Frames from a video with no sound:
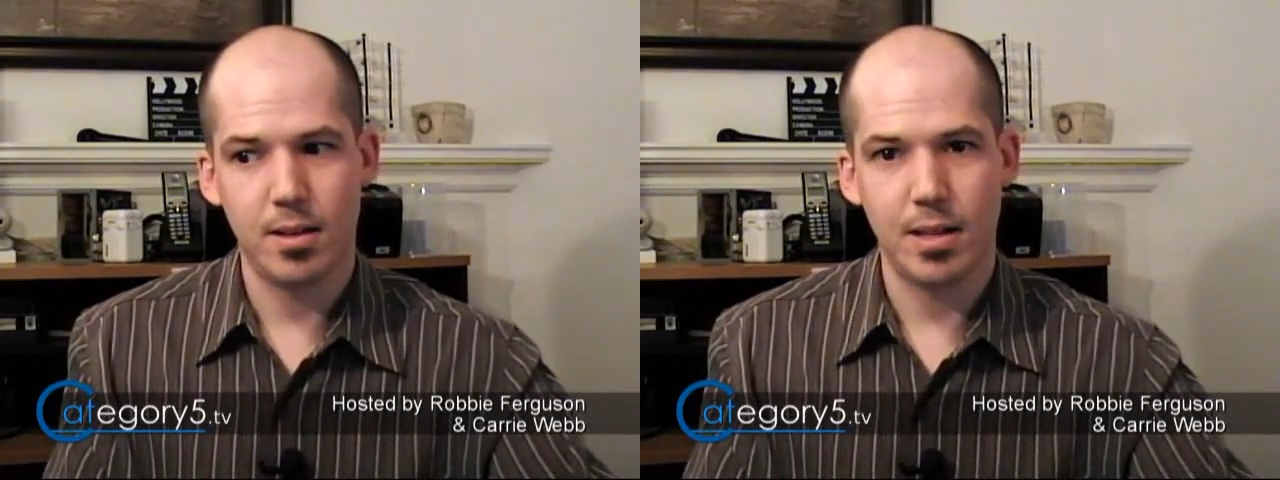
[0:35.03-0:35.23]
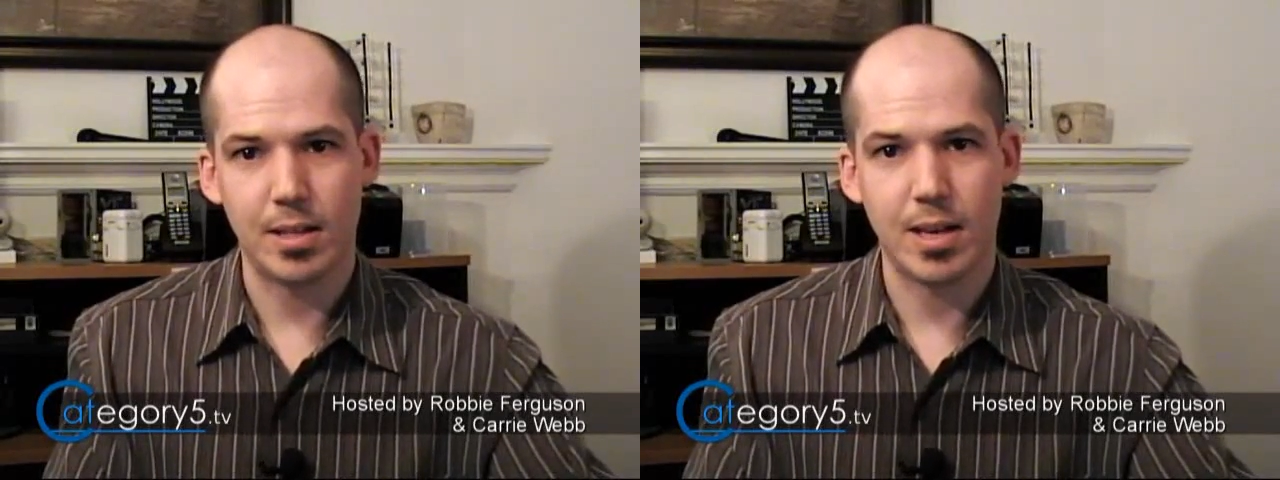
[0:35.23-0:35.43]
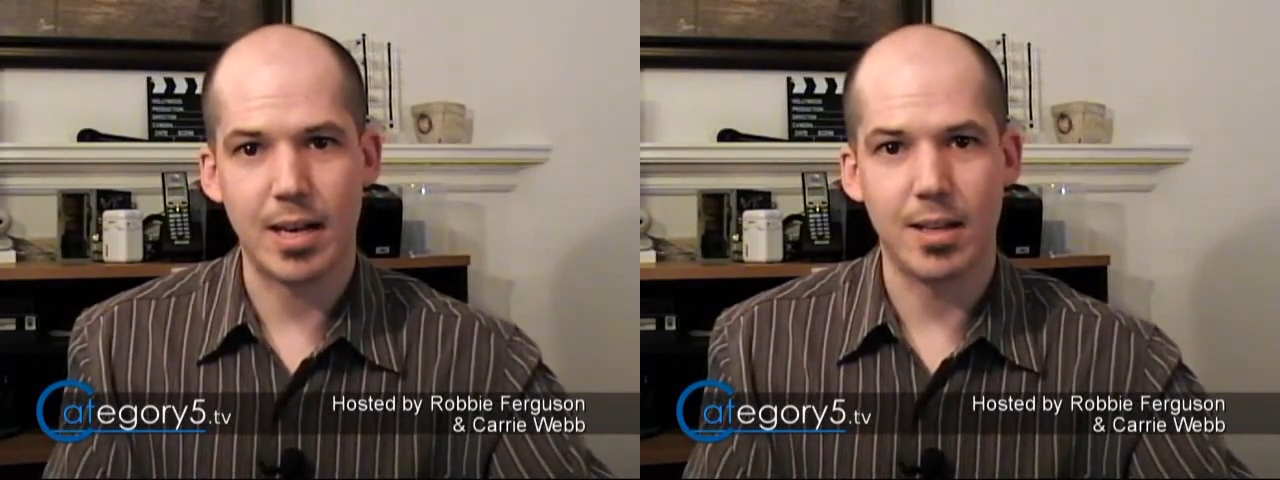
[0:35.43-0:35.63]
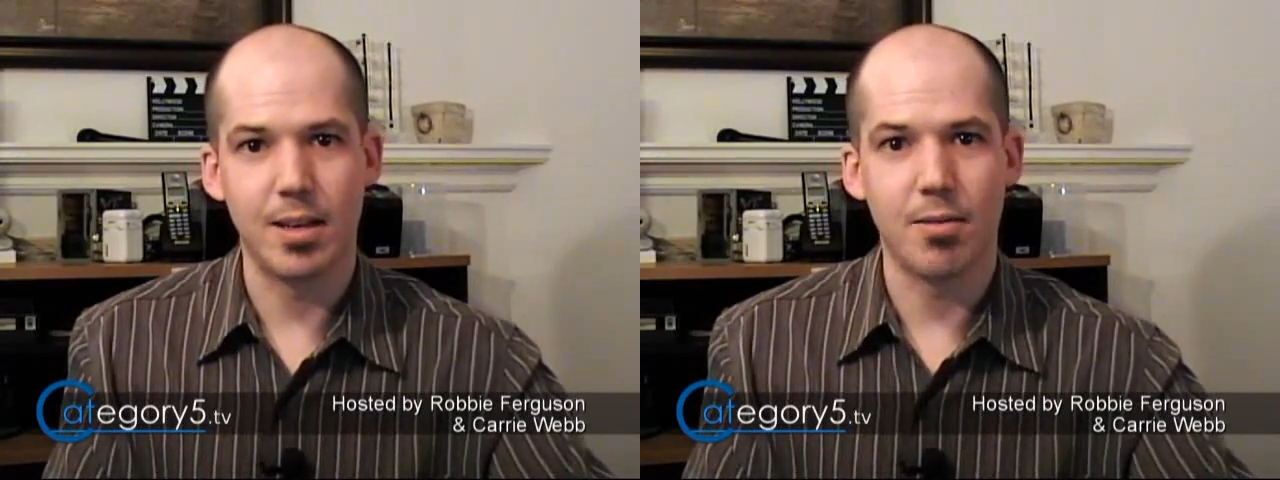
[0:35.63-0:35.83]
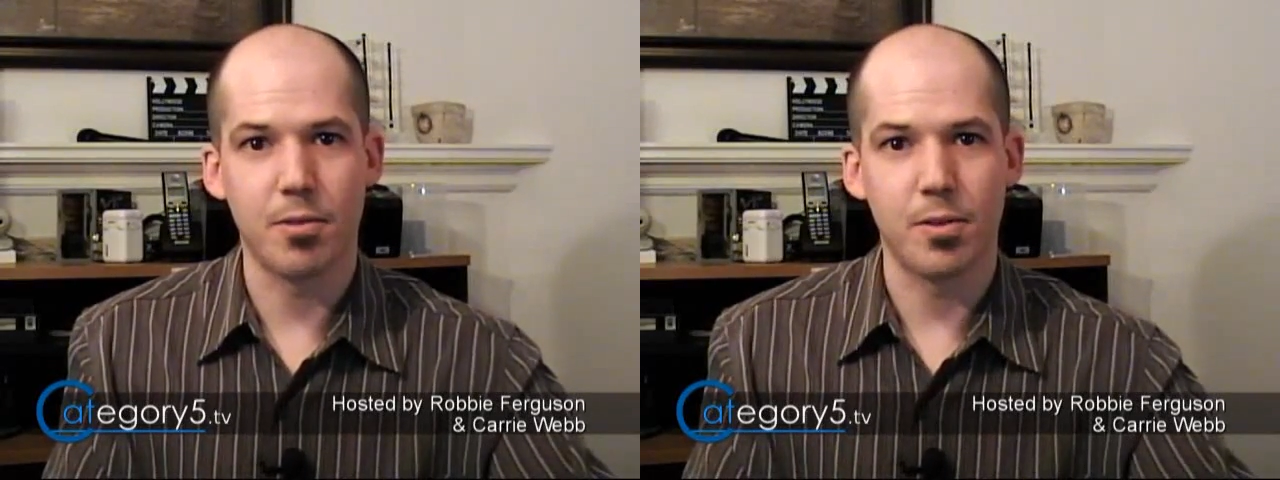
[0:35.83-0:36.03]
That's kind of the
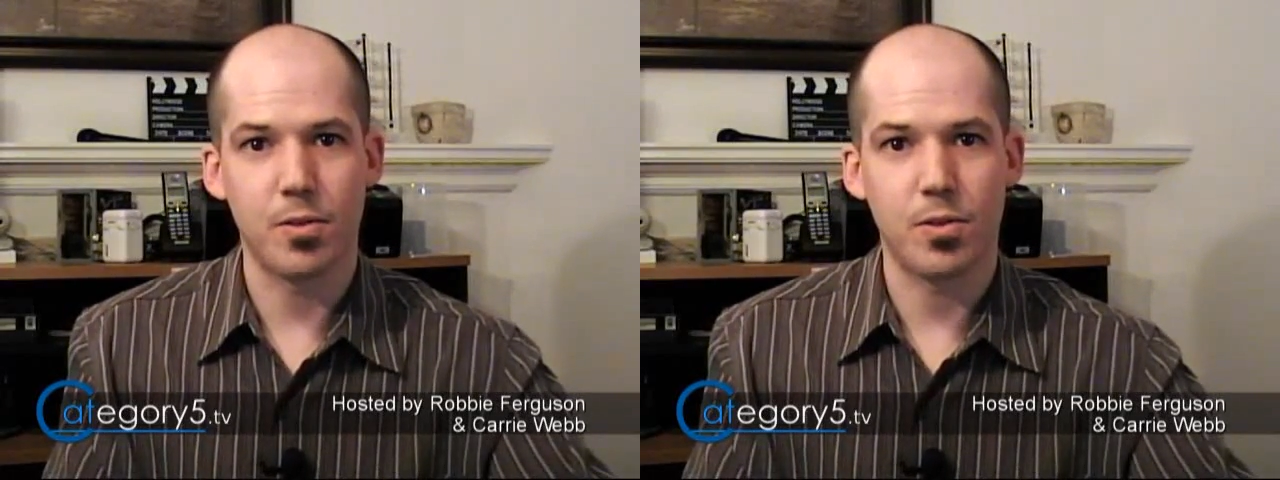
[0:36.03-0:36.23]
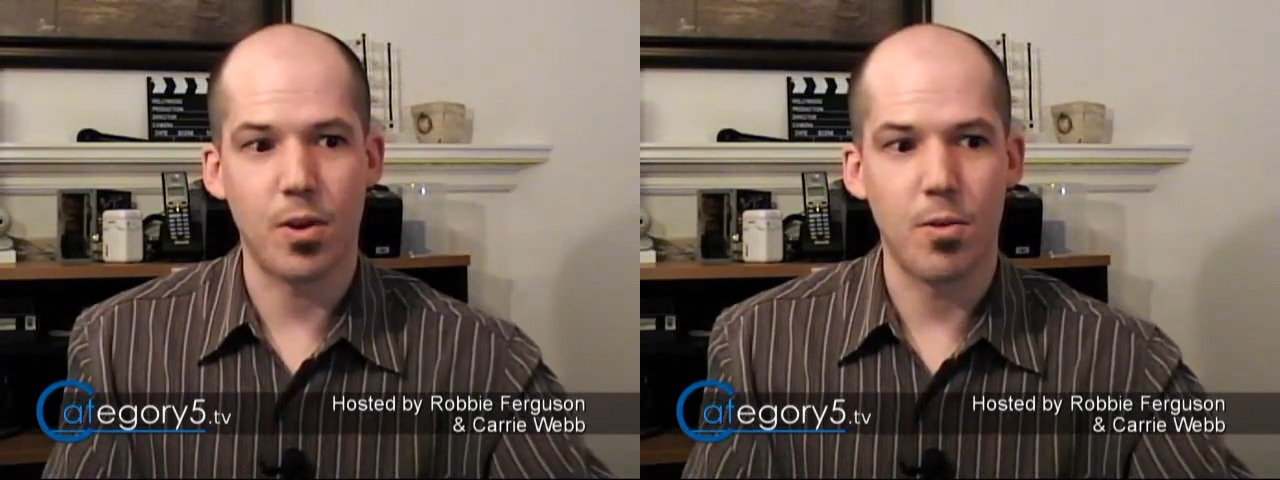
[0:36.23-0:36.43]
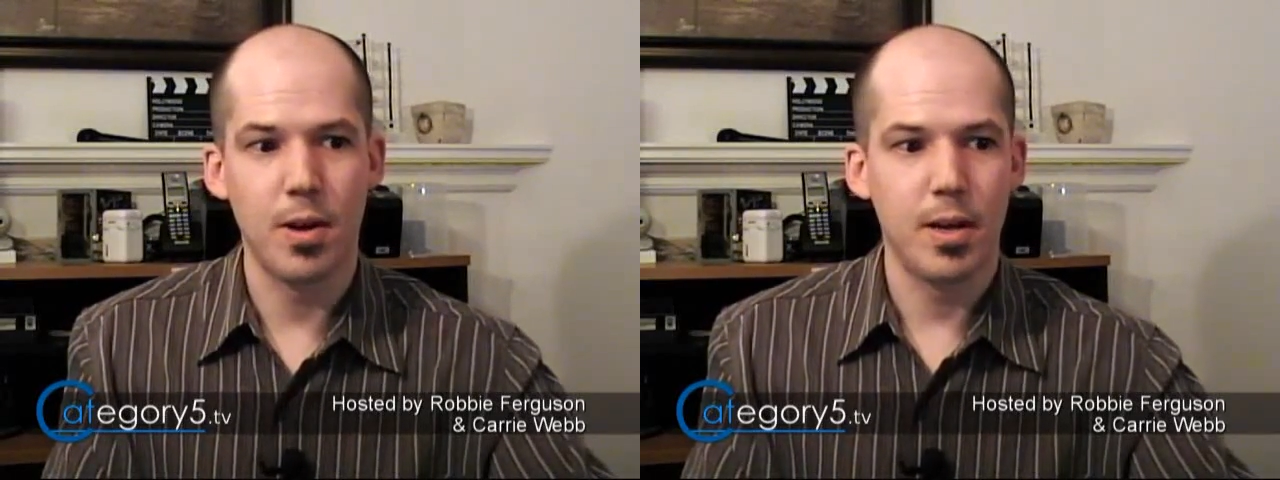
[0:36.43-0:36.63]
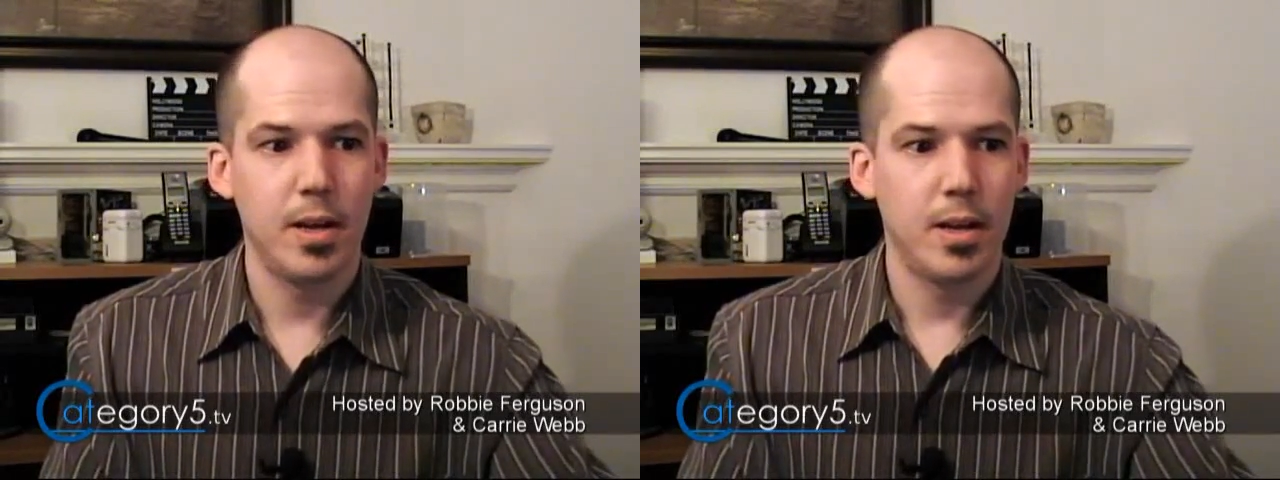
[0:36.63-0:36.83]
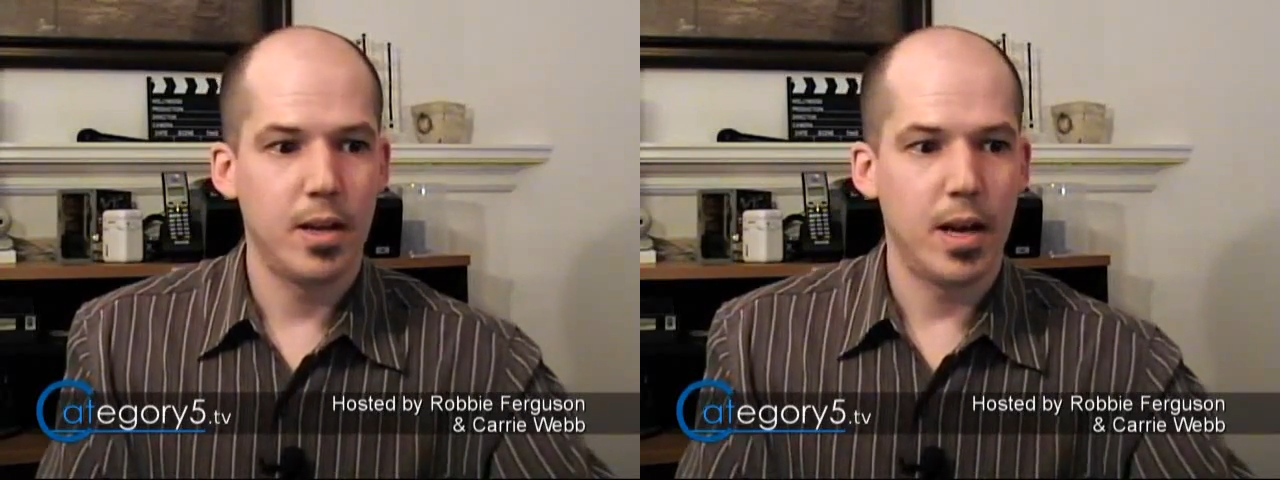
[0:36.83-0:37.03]
difference. So,
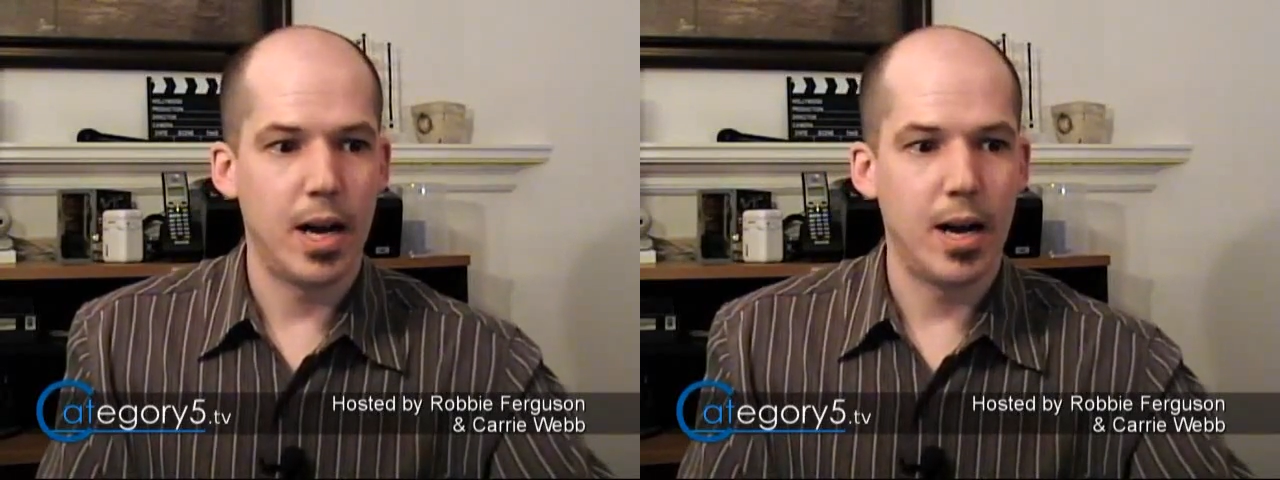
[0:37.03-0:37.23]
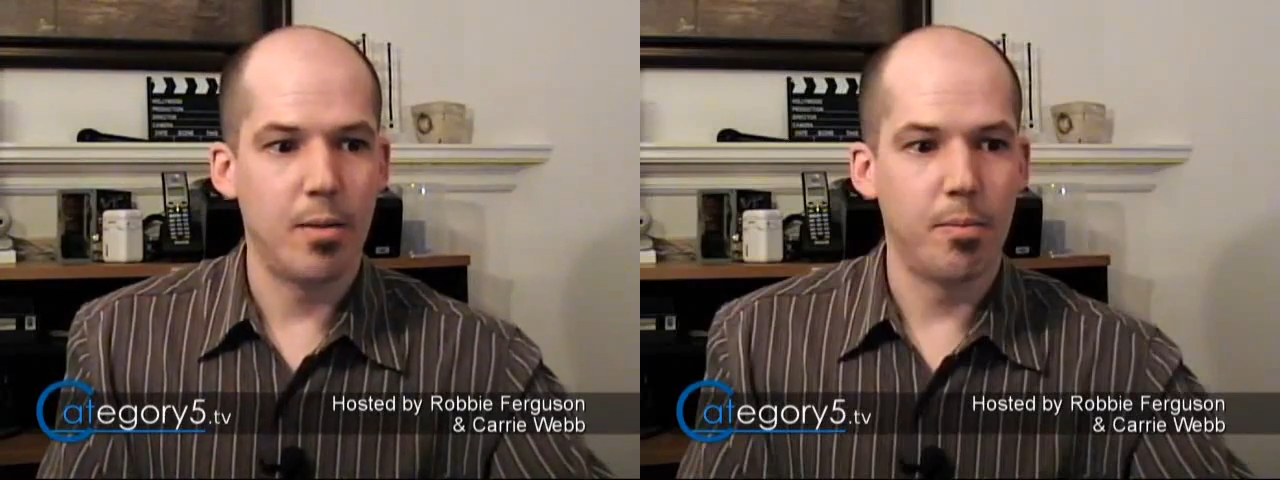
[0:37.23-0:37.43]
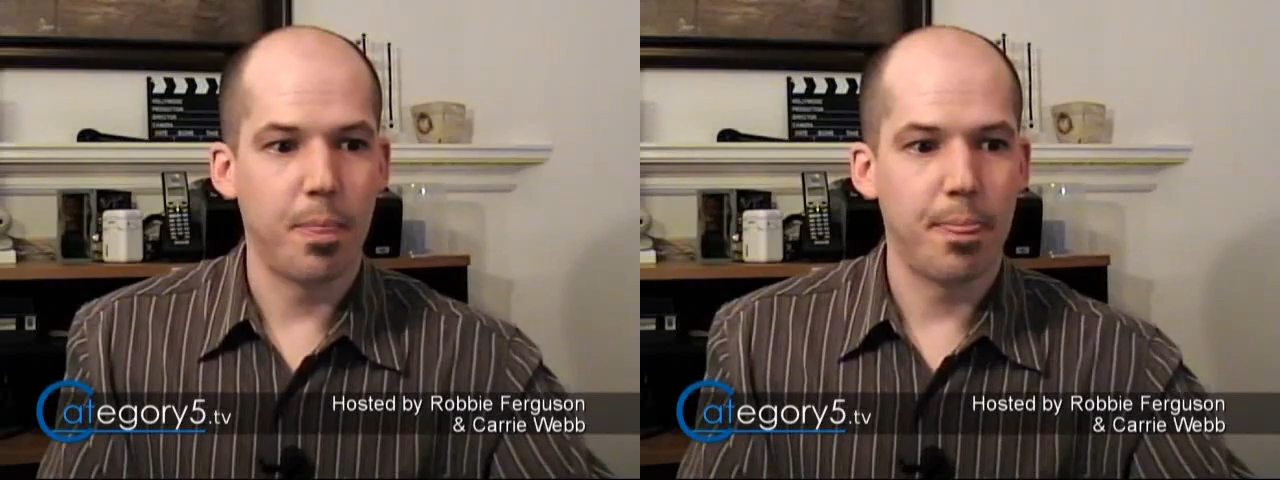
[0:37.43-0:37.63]
um,